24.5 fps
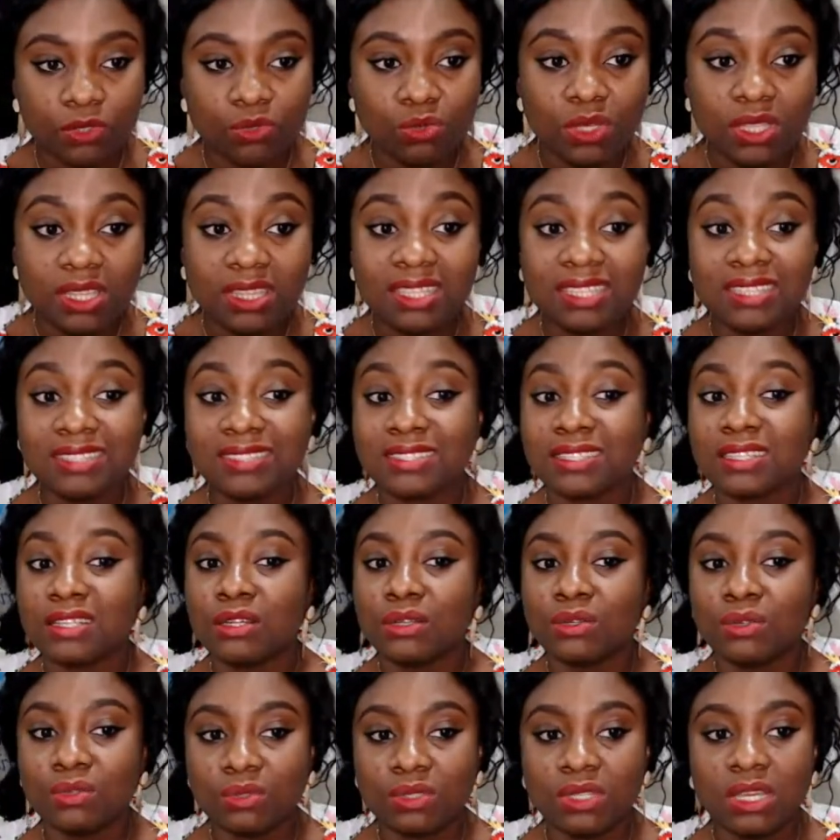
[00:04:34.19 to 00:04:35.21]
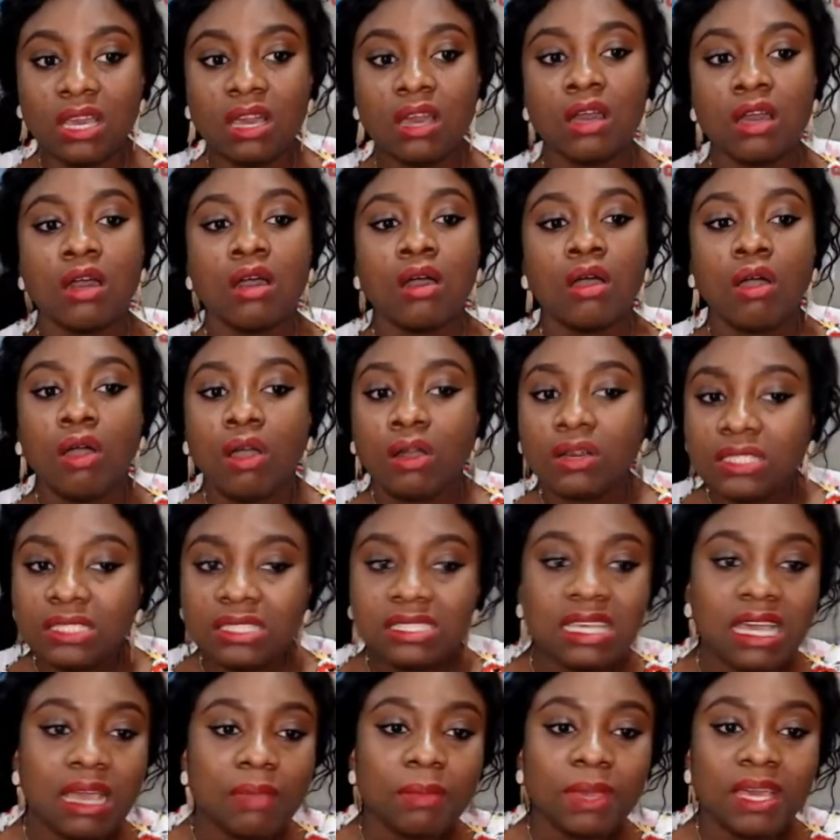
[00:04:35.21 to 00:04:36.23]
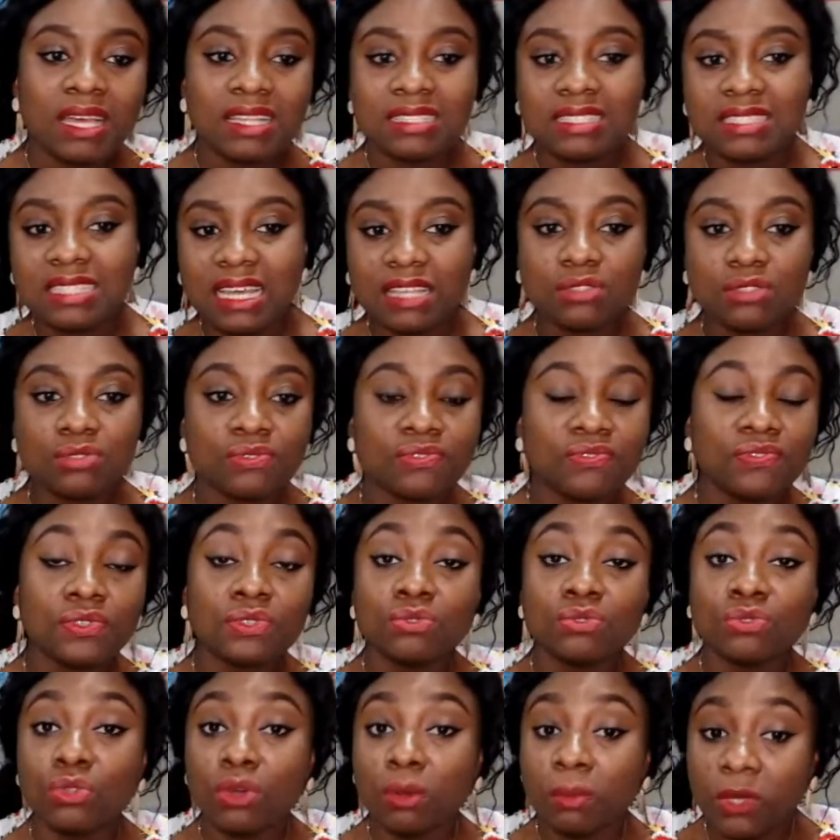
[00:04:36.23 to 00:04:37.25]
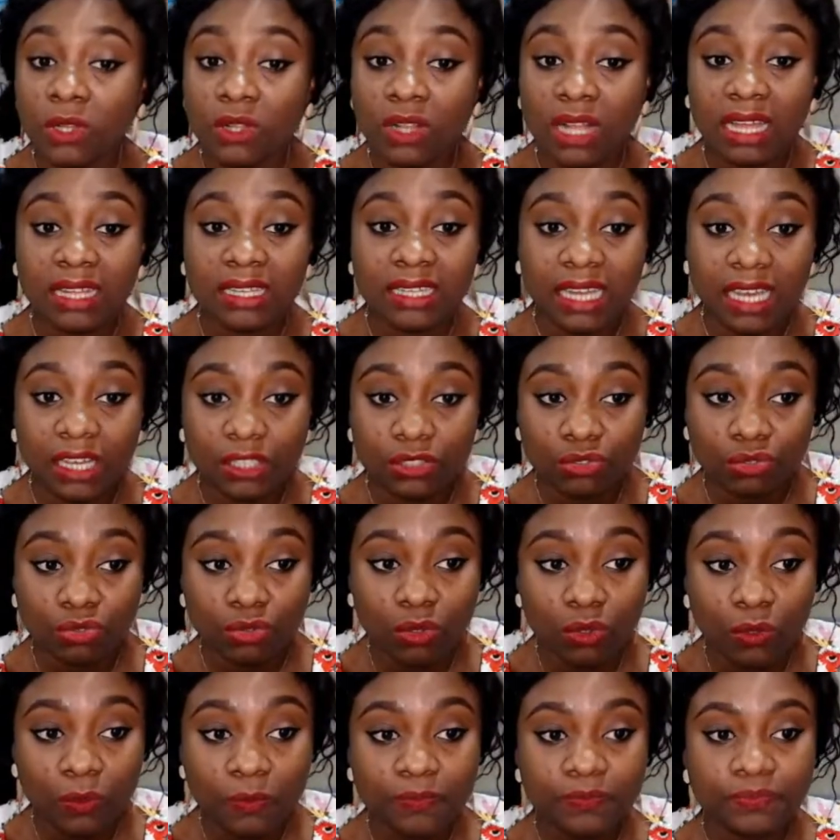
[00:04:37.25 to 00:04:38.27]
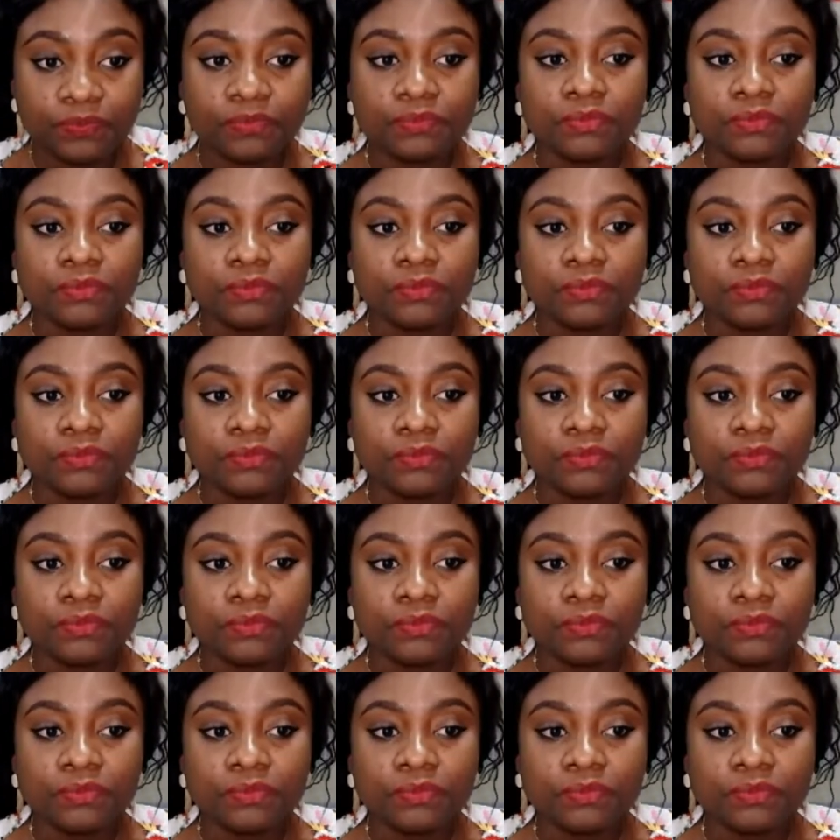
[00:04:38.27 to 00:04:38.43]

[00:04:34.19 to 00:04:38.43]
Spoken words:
Doing things alone all the time can start to feel normal and natural